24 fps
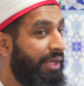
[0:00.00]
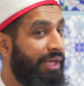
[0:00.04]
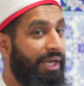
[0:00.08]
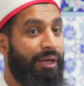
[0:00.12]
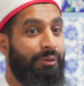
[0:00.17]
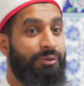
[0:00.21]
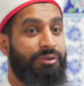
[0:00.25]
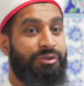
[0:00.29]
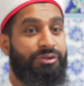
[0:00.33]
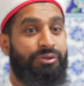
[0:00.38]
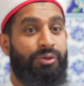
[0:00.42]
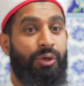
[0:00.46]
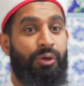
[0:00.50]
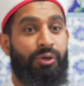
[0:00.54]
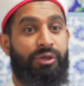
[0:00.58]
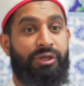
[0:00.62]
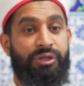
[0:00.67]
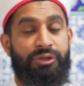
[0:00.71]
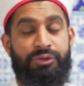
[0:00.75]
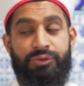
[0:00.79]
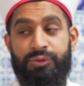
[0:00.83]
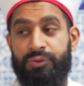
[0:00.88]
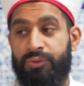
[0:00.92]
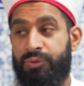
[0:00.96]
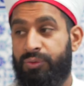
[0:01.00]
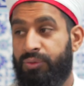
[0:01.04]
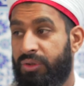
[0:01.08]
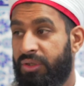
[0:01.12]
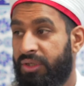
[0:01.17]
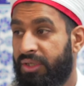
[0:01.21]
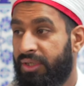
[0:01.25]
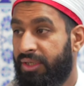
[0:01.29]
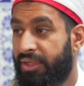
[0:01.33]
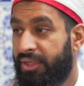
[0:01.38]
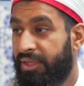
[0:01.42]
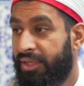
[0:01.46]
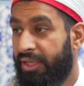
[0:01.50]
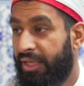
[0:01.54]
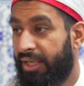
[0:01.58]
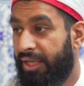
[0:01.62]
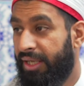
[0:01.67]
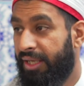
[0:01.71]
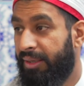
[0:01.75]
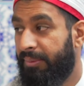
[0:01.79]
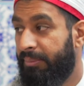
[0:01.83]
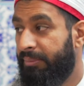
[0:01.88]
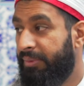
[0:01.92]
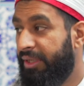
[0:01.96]
I was talking to
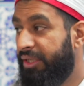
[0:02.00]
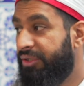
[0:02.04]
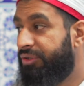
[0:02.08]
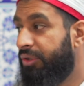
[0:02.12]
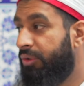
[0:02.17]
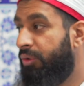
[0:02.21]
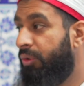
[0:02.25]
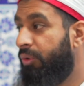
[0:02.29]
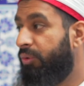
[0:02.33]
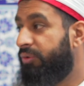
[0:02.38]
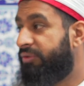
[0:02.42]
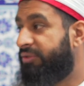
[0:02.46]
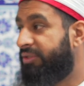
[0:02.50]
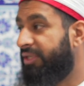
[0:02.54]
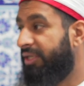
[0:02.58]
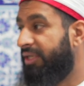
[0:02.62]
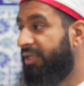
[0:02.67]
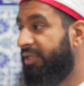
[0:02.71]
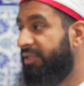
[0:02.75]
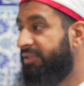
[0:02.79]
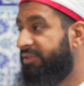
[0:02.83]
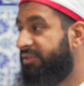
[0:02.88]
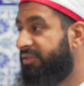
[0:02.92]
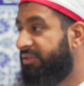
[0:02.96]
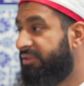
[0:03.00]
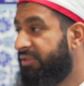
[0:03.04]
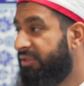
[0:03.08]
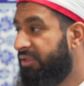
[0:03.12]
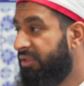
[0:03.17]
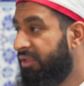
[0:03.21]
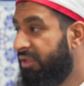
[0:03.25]
major wholesalers